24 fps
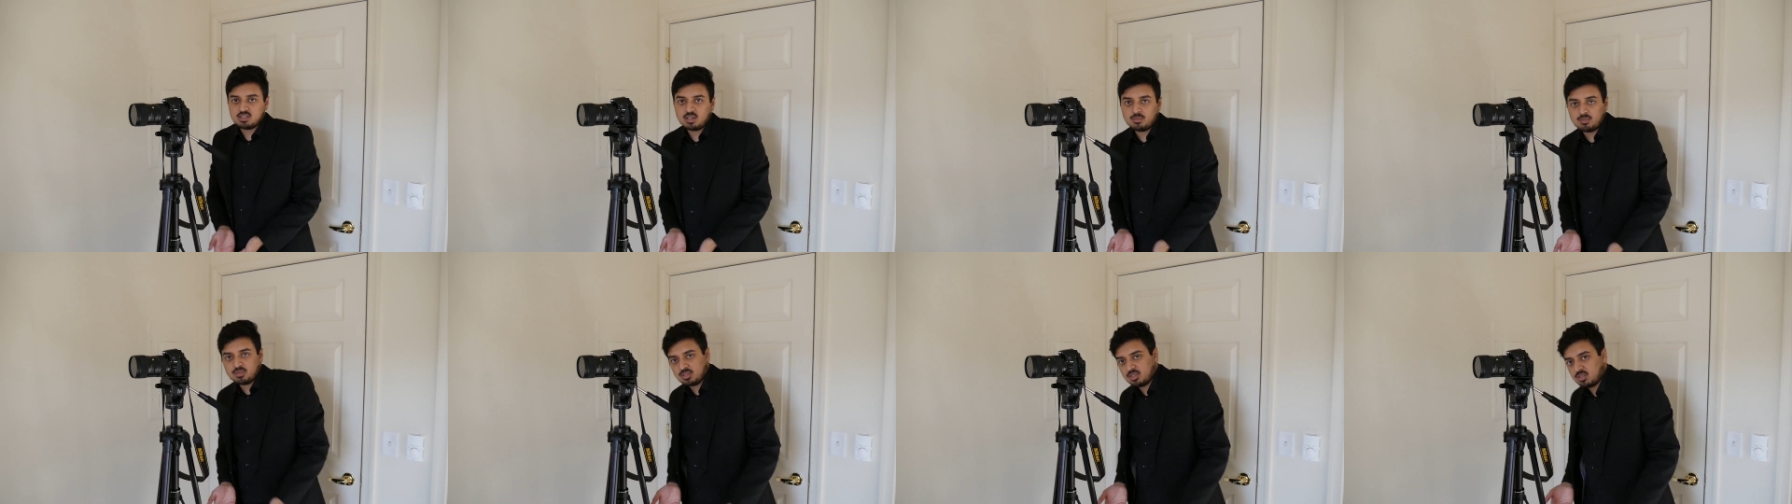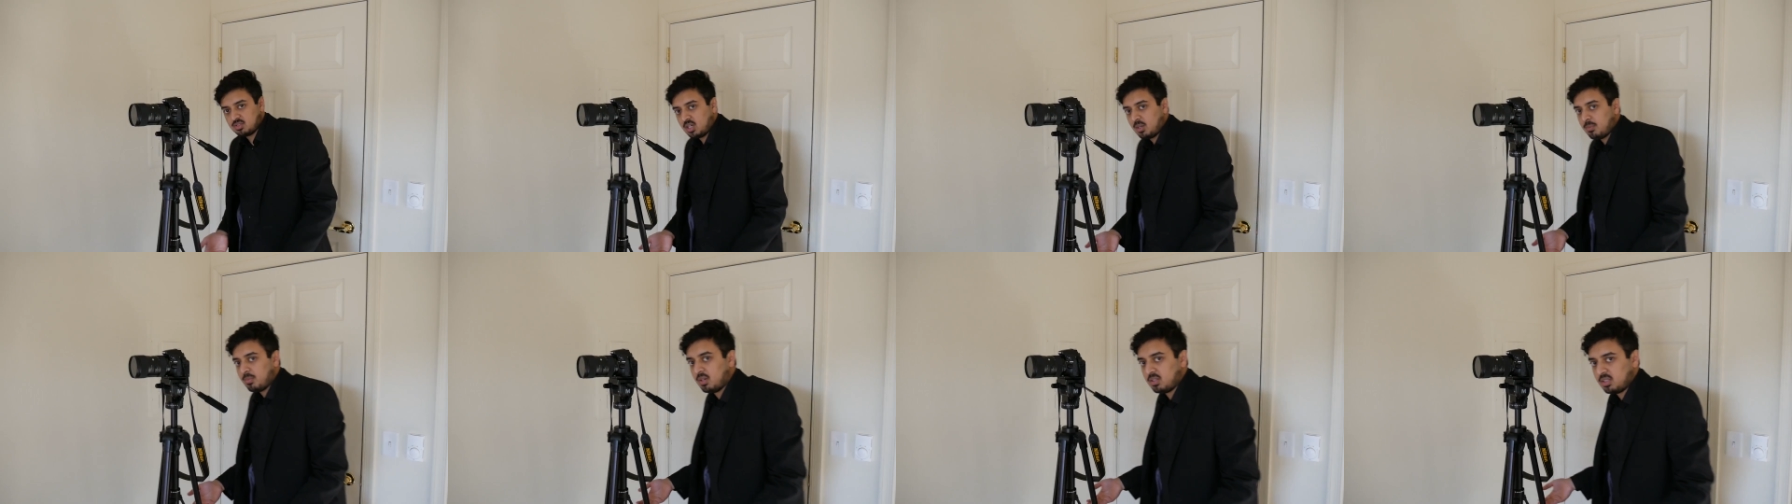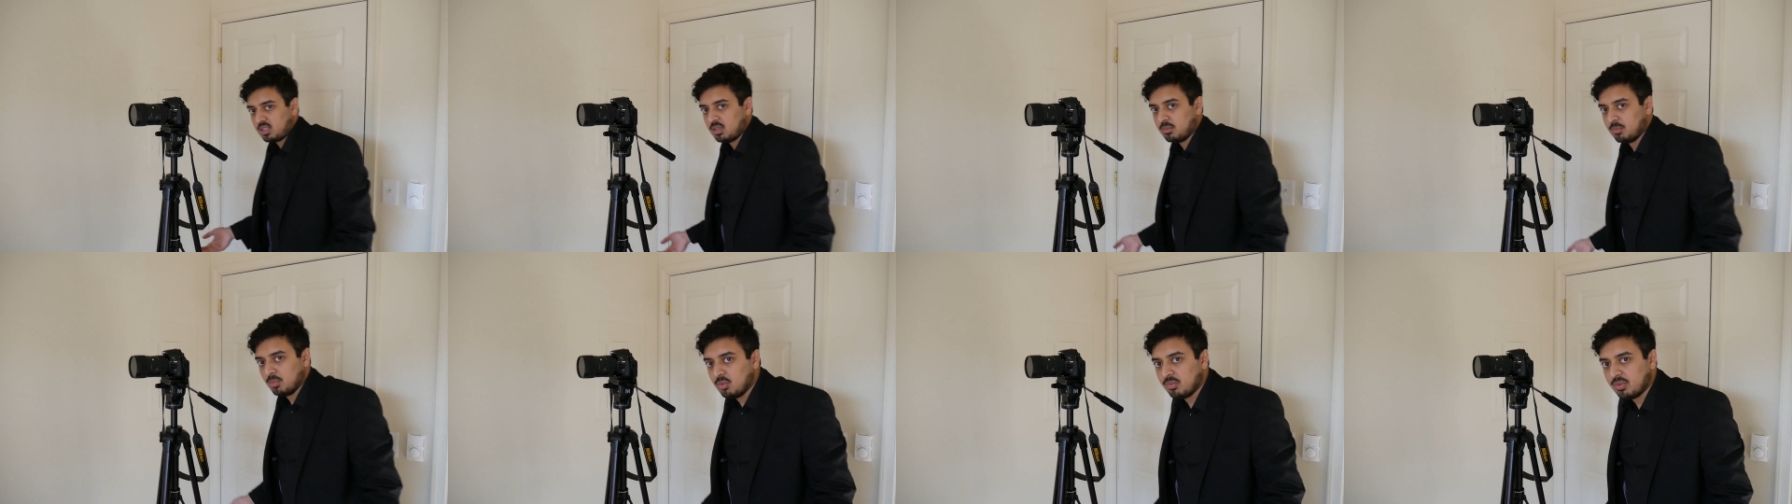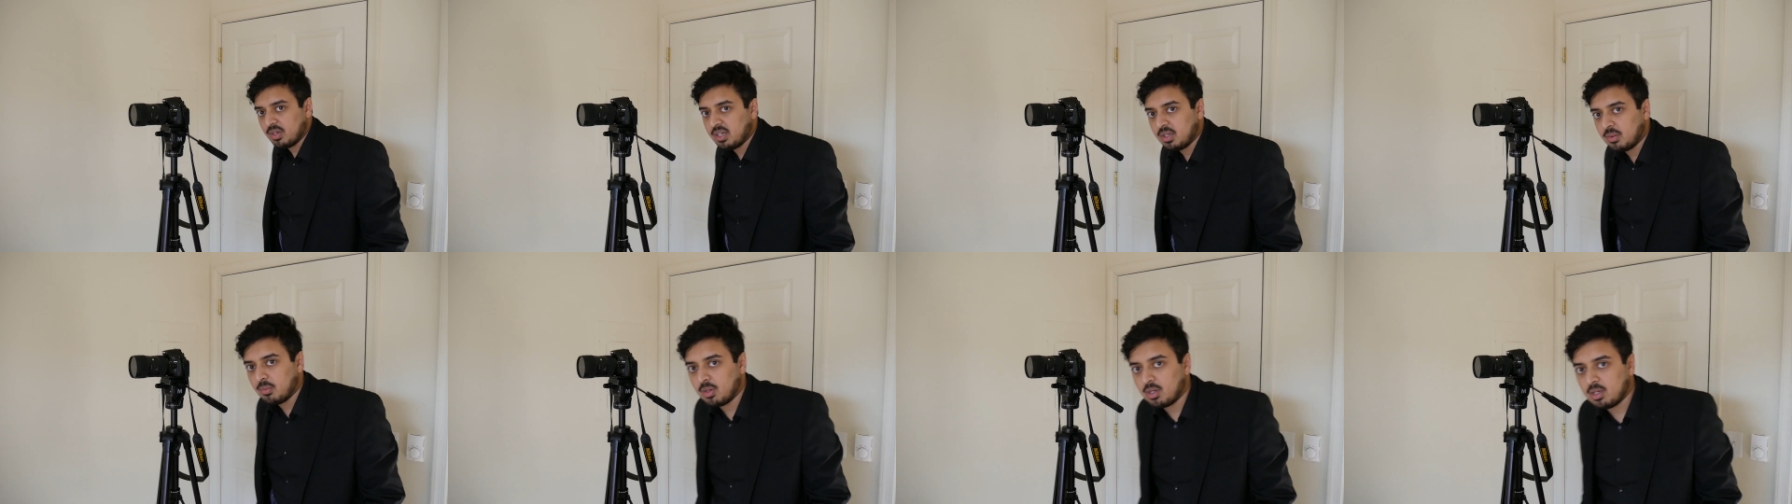how much the tripod can move
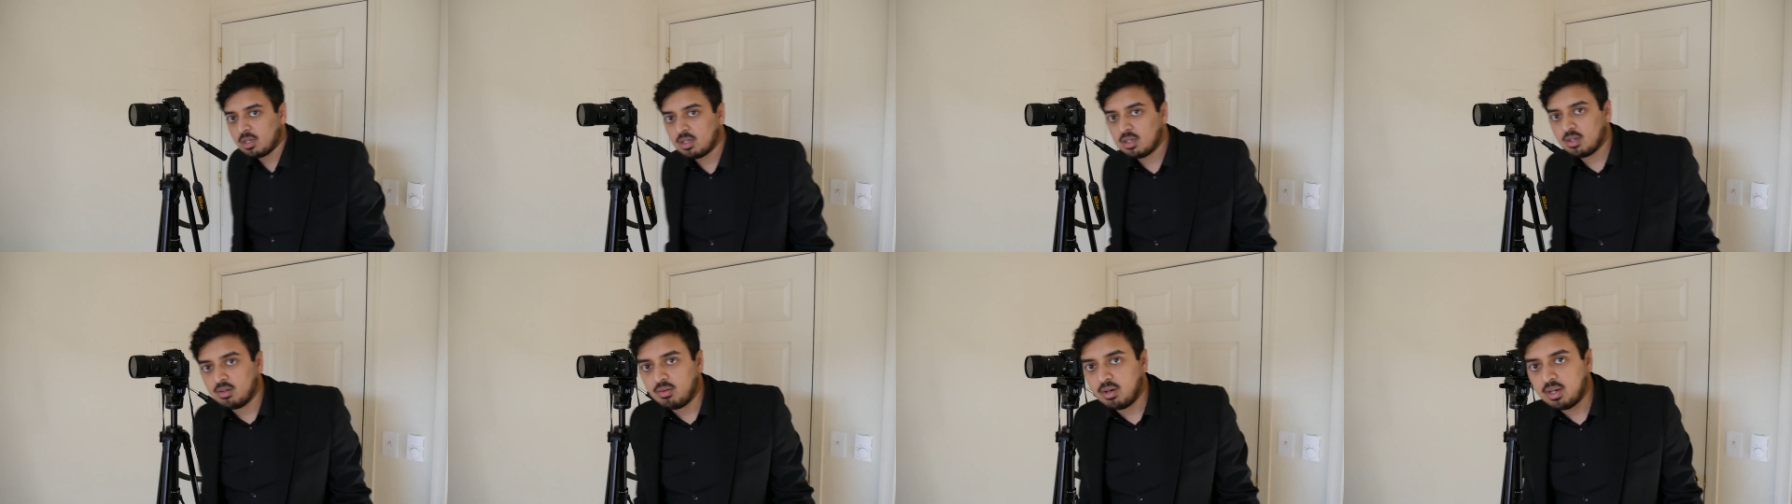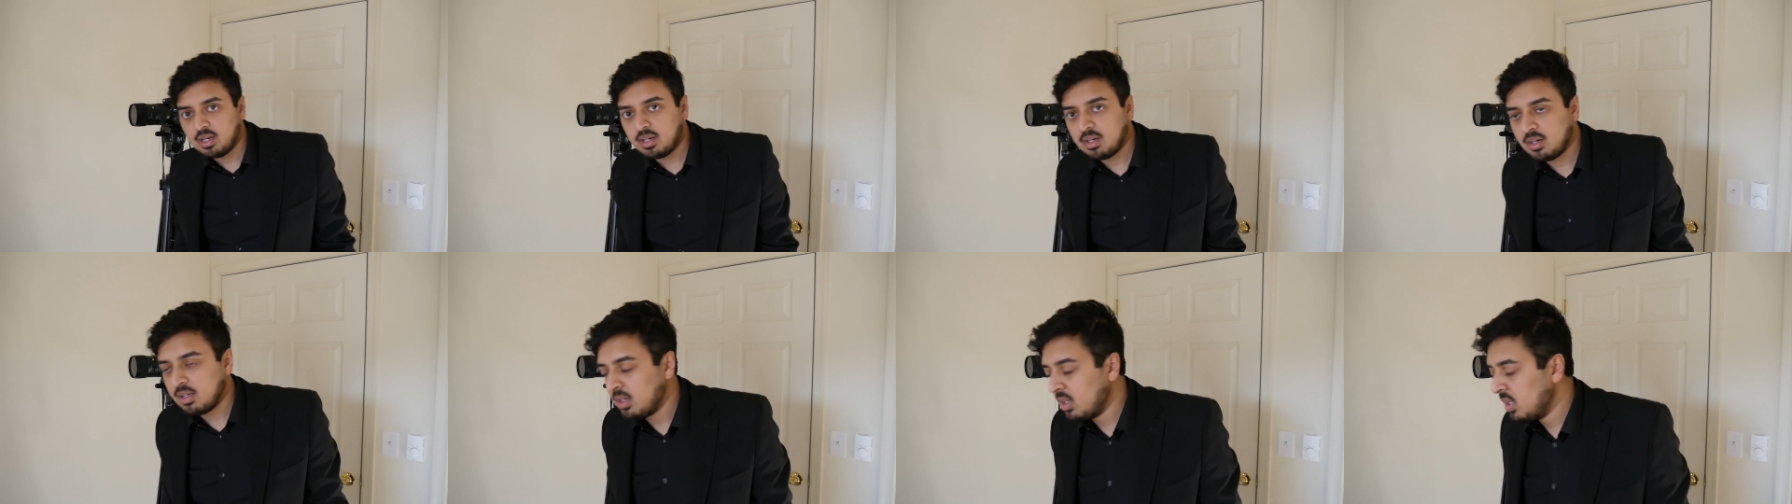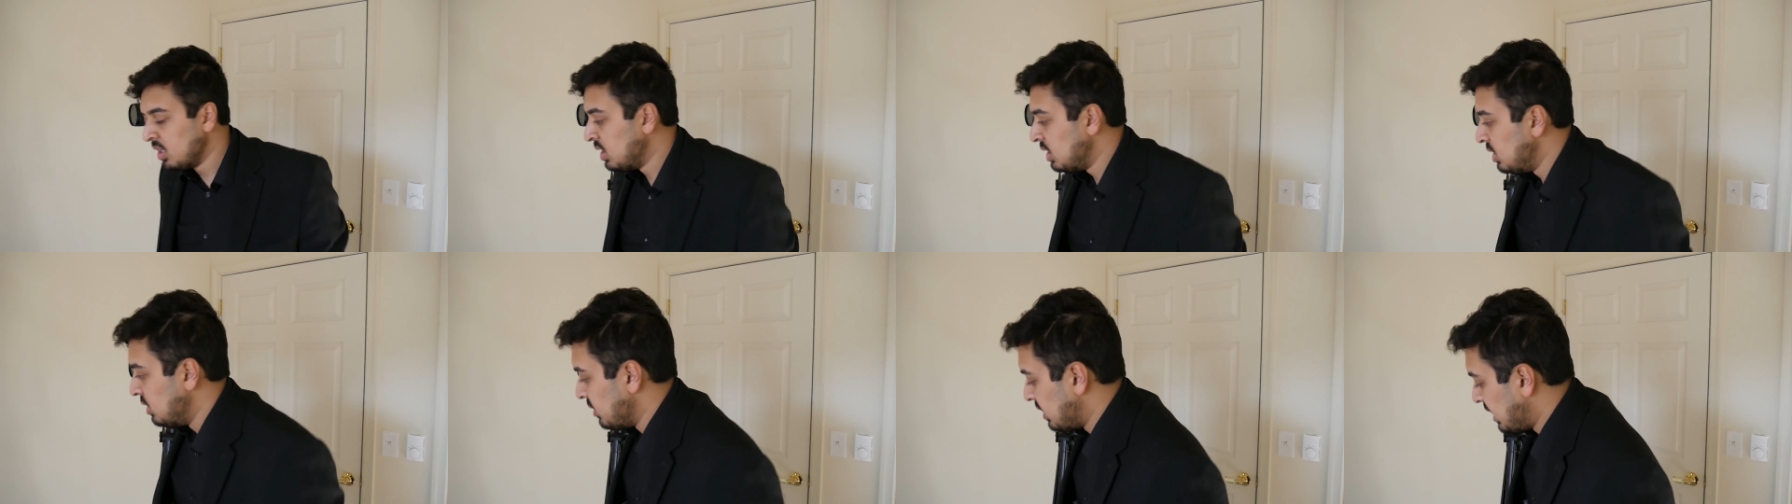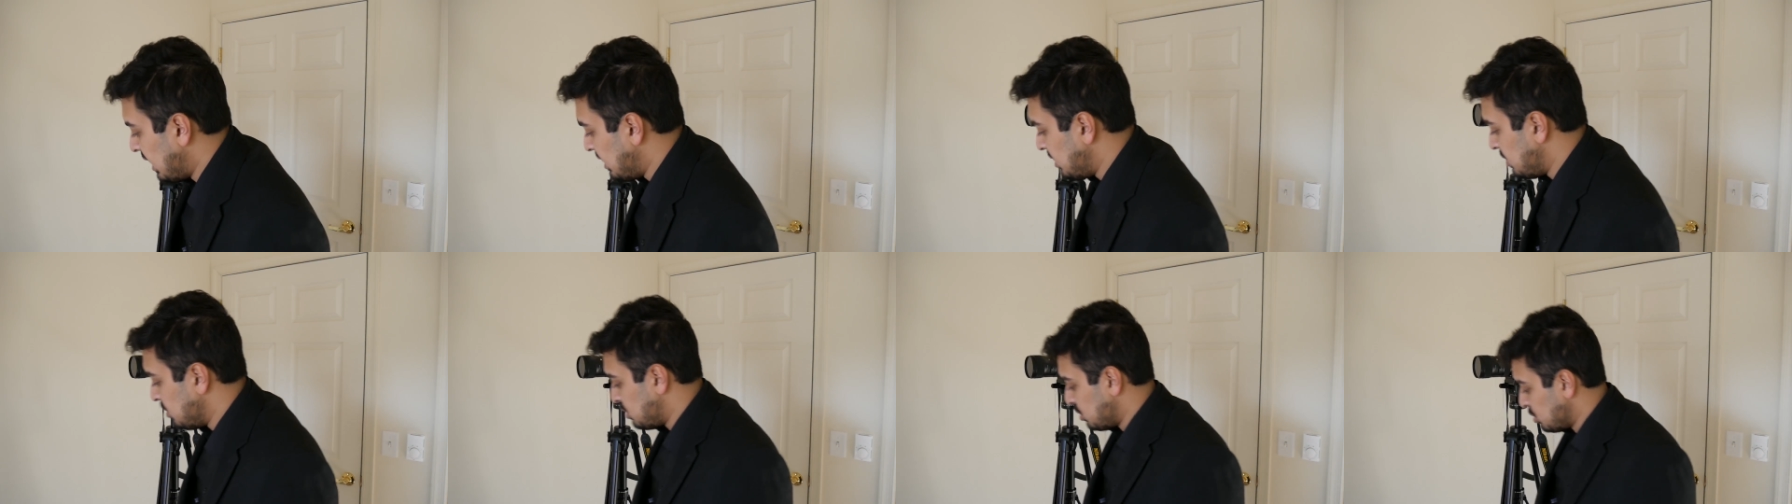anyway, right? You
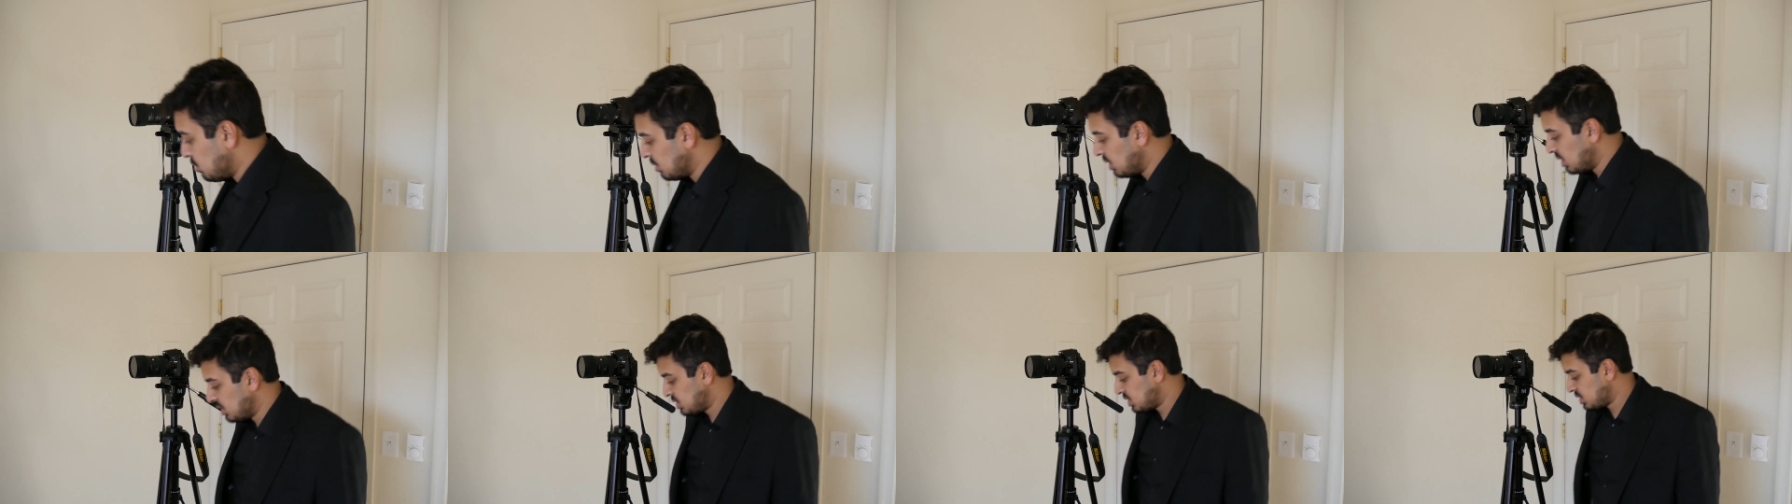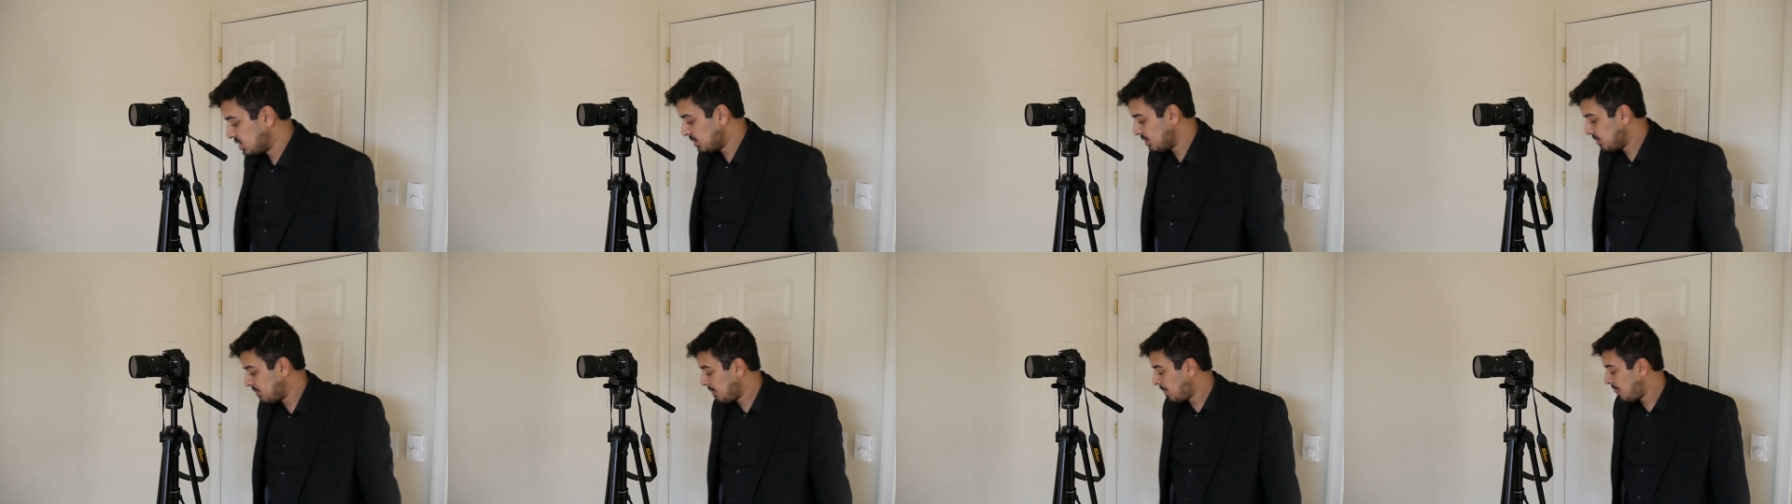can't do too much.